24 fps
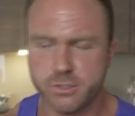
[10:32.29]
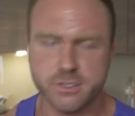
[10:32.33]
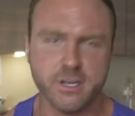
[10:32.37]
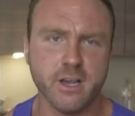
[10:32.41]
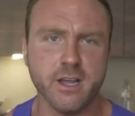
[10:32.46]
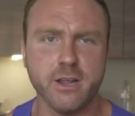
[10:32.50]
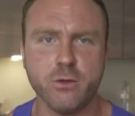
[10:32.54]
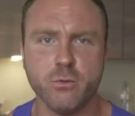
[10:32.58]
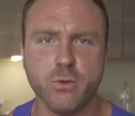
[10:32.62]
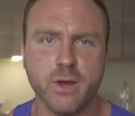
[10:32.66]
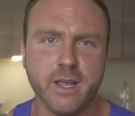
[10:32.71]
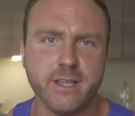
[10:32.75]

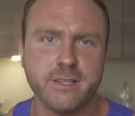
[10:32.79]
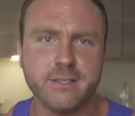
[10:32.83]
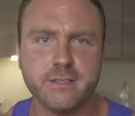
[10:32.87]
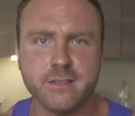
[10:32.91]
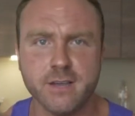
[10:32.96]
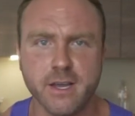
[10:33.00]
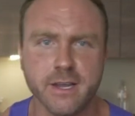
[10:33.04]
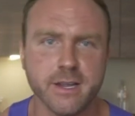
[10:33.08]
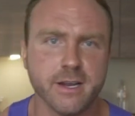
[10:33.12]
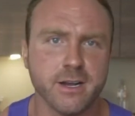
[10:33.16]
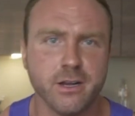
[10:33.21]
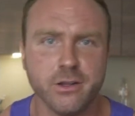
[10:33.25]
tight waist,
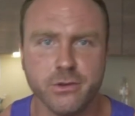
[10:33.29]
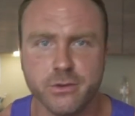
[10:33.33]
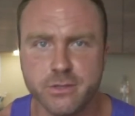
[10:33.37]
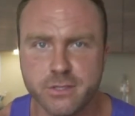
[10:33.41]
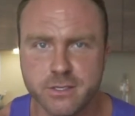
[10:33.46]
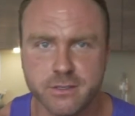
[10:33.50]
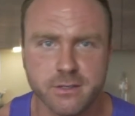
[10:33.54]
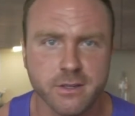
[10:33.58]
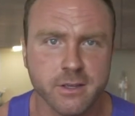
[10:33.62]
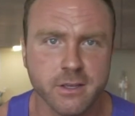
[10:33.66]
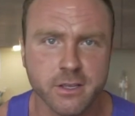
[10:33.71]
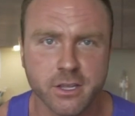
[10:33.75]
tight
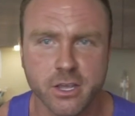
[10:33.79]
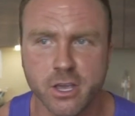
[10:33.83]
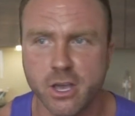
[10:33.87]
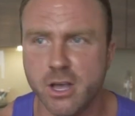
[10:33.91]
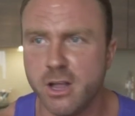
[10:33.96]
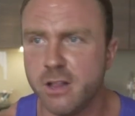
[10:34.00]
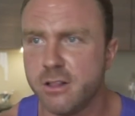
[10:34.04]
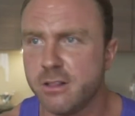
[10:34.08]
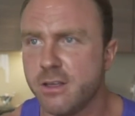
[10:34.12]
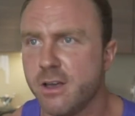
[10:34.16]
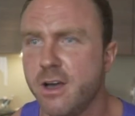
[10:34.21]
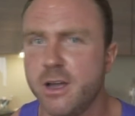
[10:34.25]
glutes,
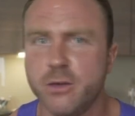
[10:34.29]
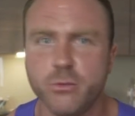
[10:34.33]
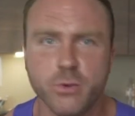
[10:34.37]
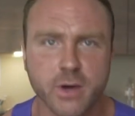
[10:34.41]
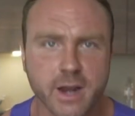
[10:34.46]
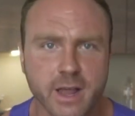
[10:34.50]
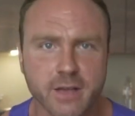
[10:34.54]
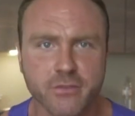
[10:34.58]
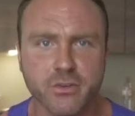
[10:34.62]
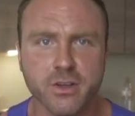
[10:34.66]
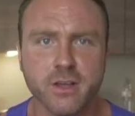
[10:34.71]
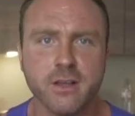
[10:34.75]
girl, guy,
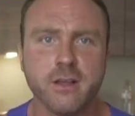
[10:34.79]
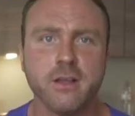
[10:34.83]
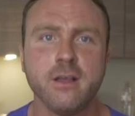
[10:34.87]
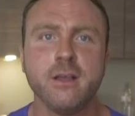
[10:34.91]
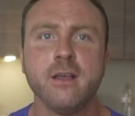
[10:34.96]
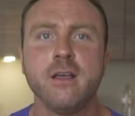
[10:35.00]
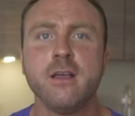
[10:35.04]
whatever.